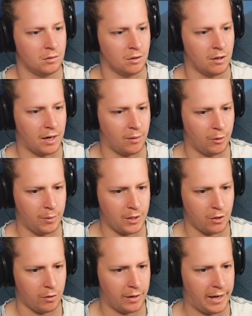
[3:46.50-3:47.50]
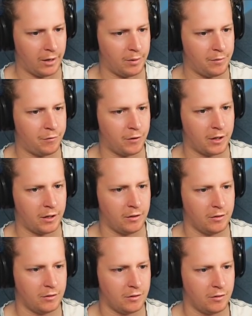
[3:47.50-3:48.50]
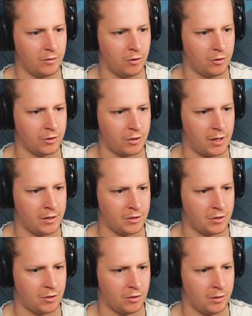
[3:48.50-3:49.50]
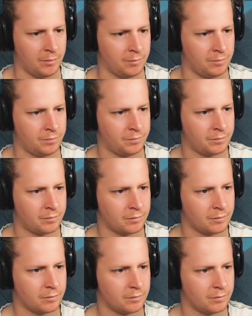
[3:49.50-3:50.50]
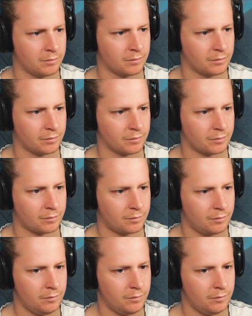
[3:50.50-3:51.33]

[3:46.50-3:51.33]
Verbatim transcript: Alright, what are we doing? How do we fucking not die this time? You go collect lots of scraps.